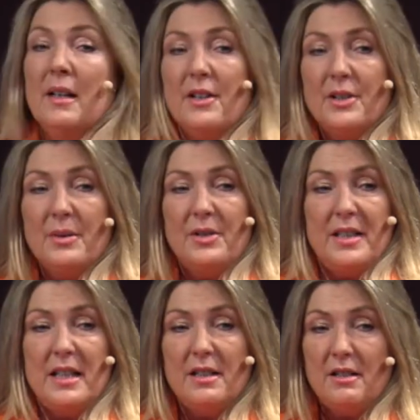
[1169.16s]
So it's the
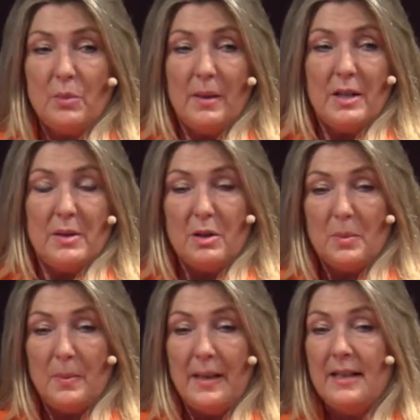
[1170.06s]
easiest way to
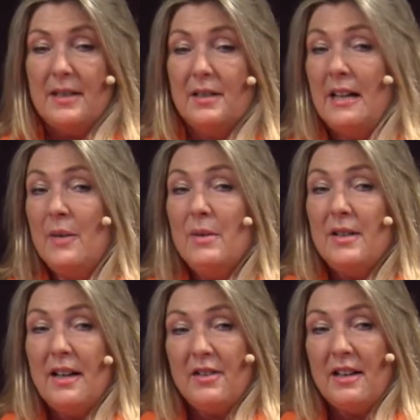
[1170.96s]
explain it. And Henry
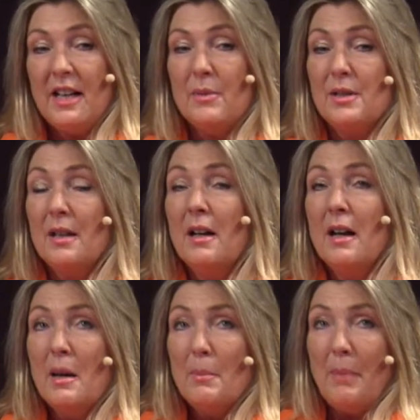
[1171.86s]
VIII again was a
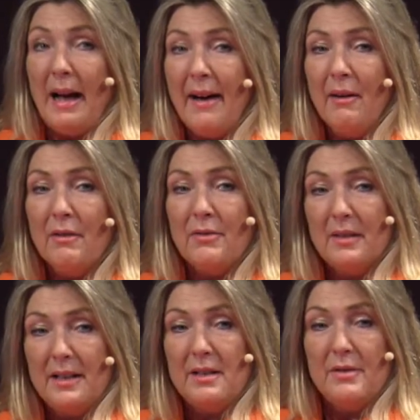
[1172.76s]
powerful,
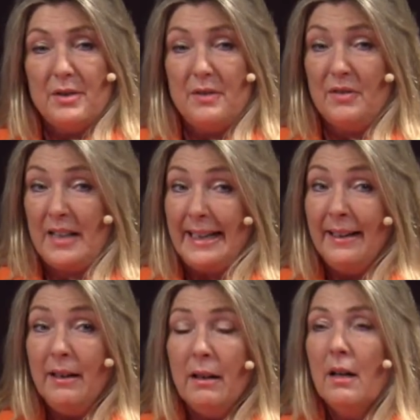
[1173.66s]
innovative
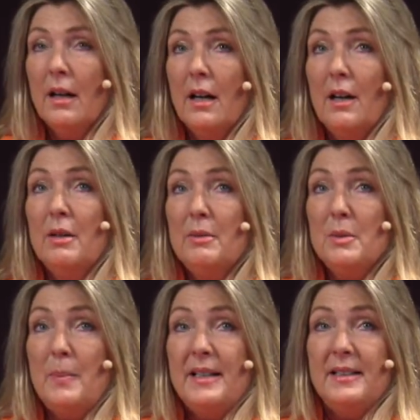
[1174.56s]
king who was
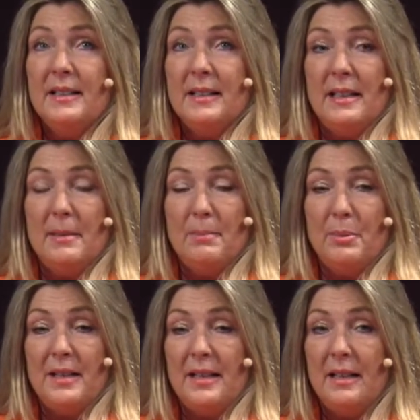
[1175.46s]
basically
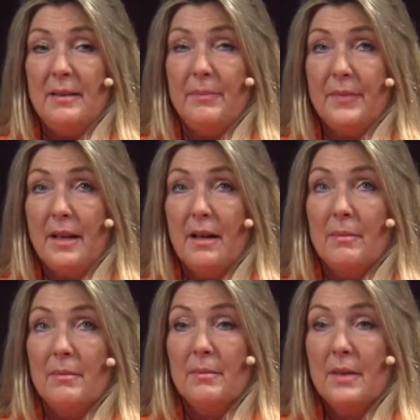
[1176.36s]
pretty
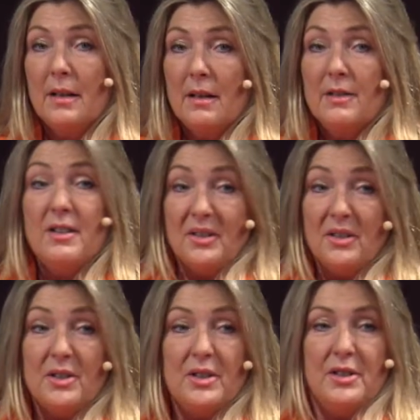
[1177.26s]

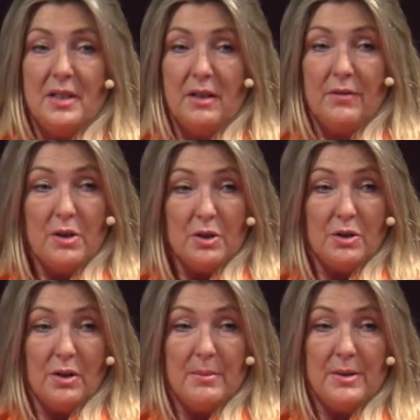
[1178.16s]
narcissistic and focused
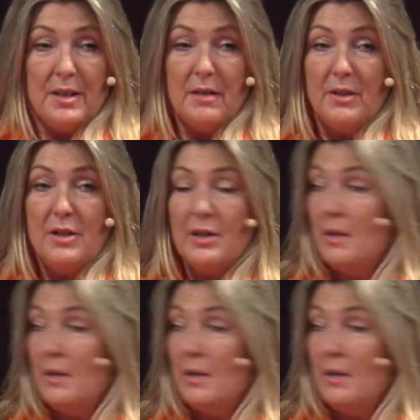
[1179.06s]
on himself and his own